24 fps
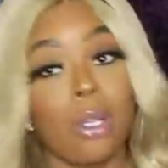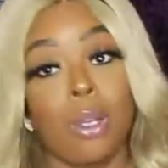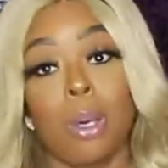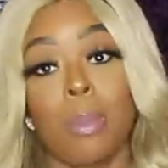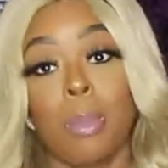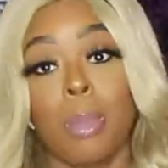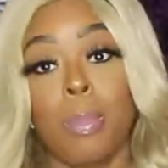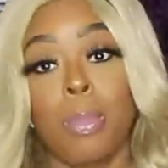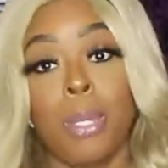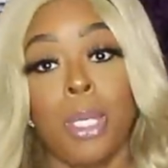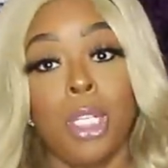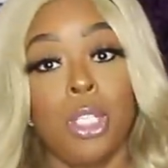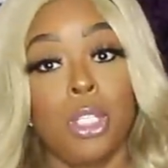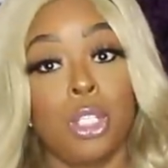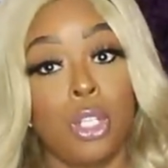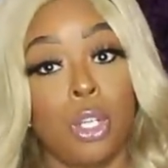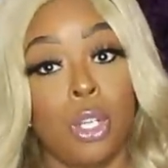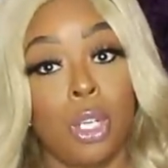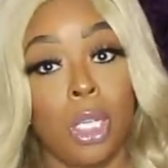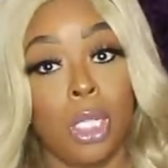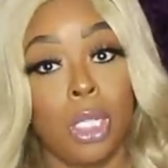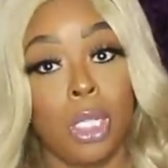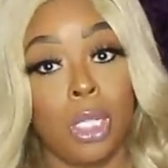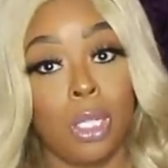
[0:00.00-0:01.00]
know I'm a peach
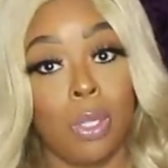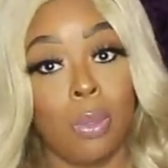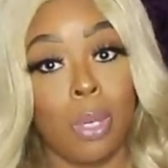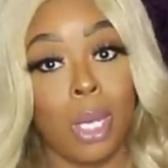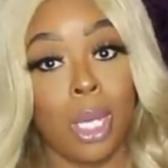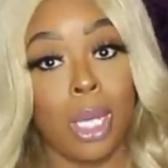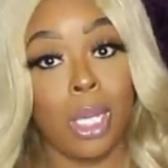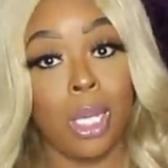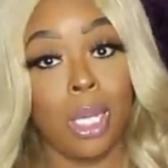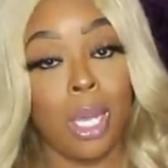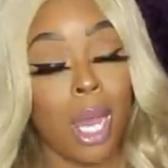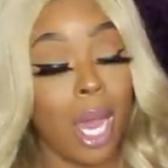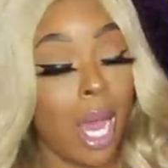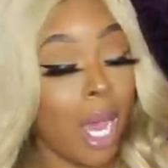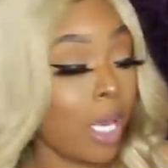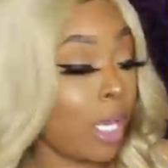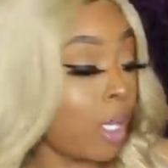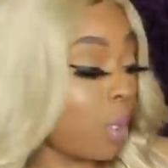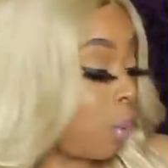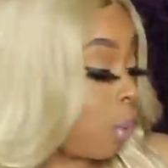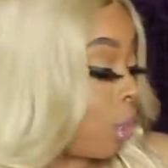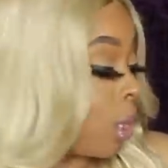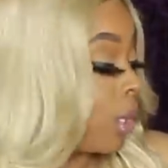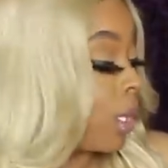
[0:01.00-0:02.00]
girl anyway. I
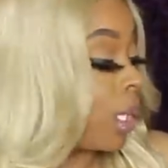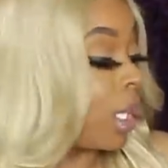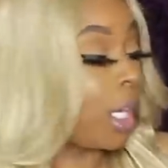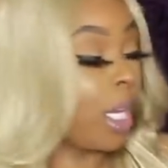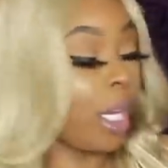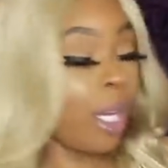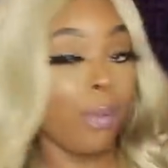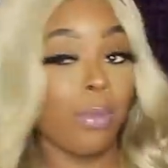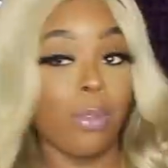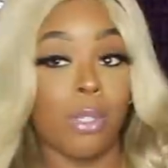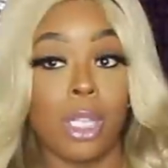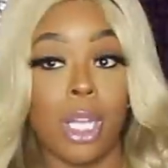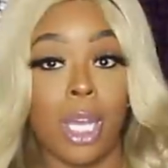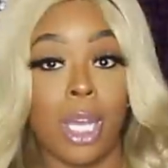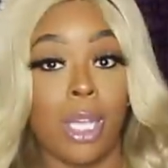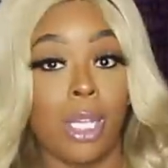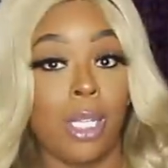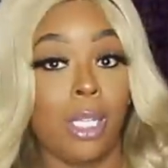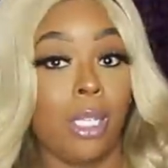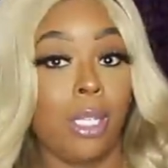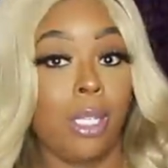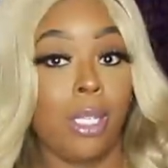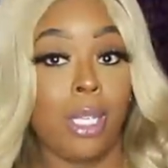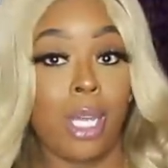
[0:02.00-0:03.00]
could wear that every day.
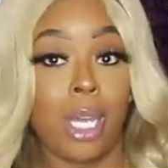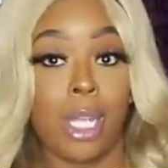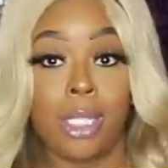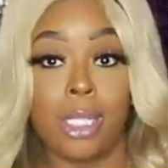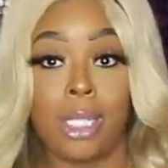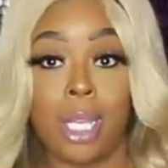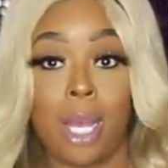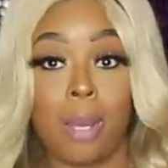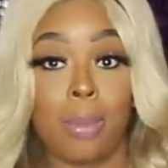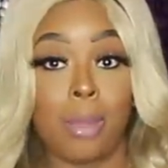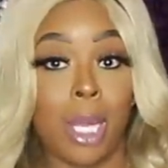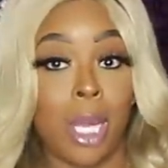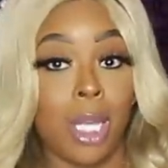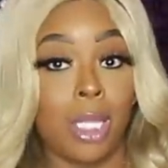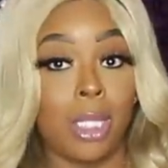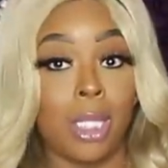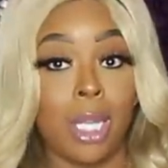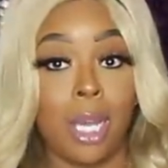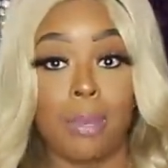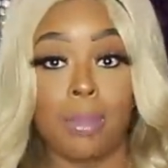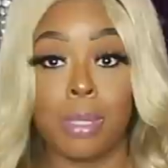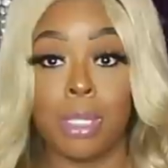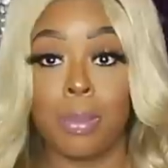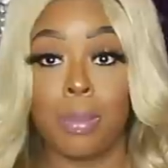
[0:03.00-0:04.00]
Daytime,
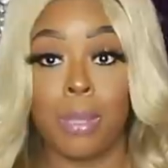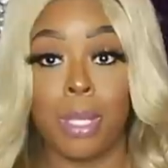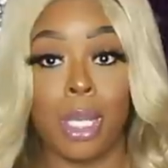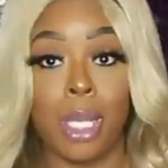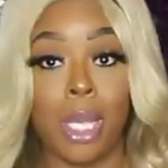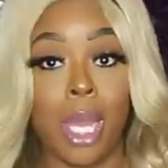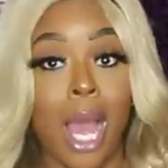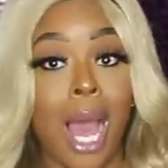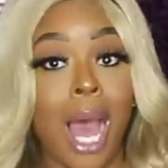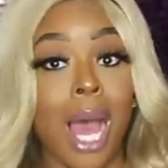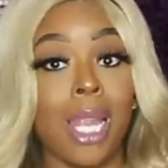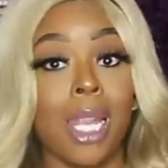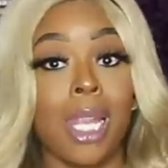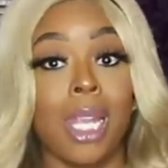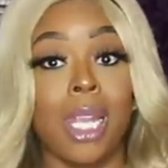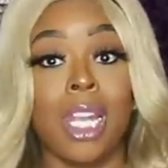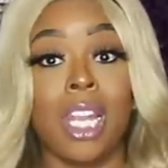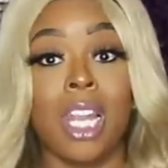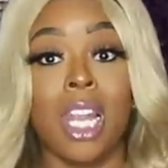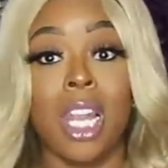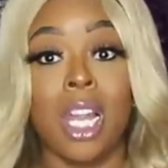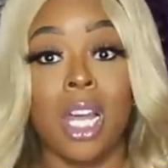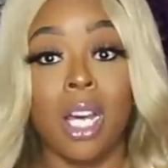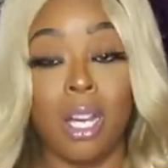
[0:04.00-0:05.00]
nighttime, to bed. I
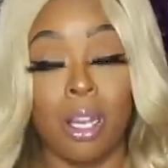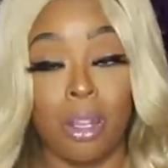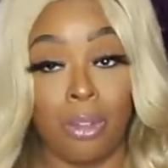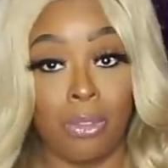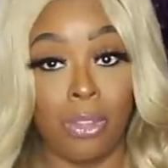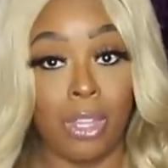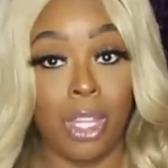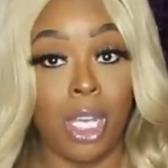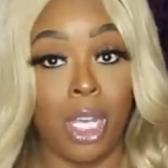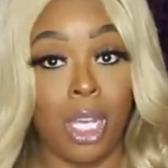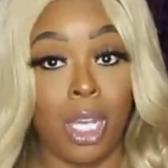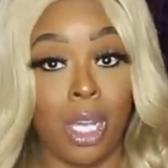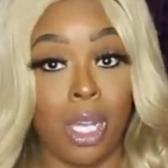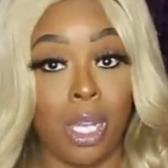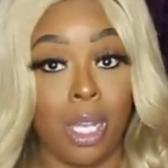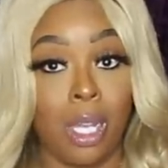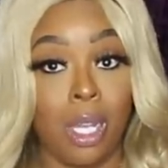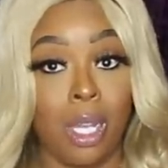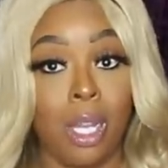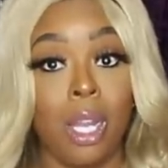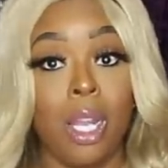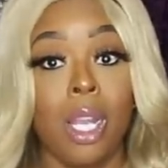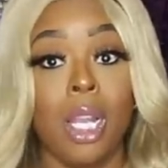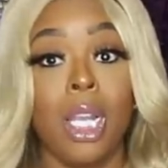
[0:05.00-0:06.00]
love that.
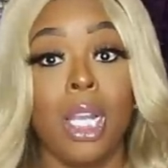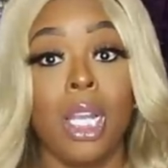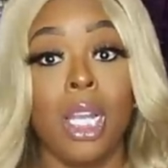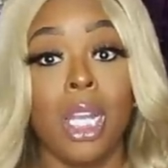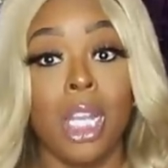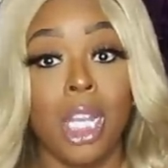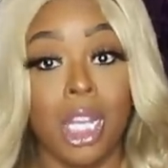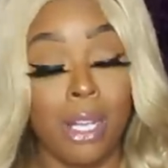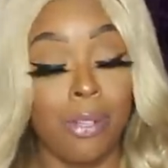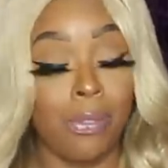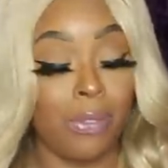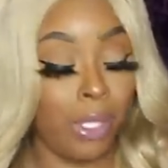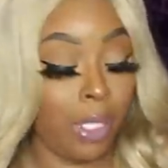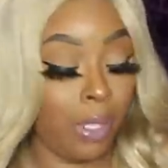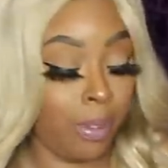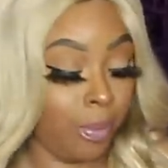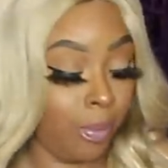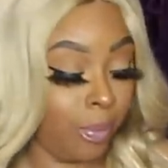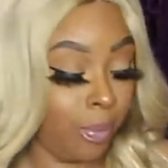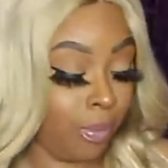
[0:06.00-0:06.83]
Love it.